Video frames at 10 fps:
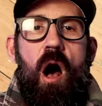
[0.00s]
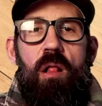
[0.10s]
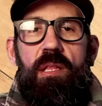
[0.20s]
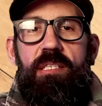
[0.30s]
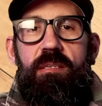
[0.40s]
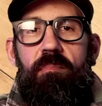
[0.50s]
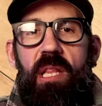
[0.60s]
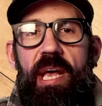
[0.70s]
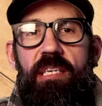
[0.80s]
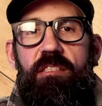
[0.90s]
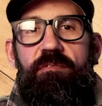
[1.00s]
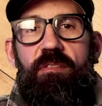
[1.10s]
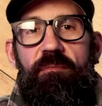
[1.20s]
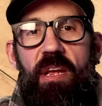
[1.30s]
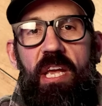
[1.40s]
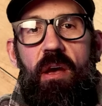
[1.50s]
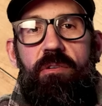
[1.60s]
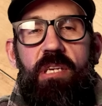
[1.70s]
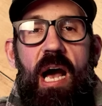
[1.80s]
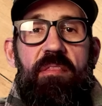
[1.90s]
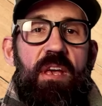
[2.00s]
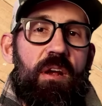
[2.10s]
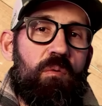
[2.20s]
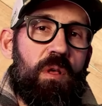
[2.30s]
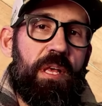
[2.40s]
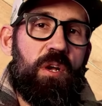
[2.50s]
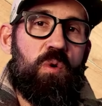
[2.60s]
I'll list some links of some videos I think are really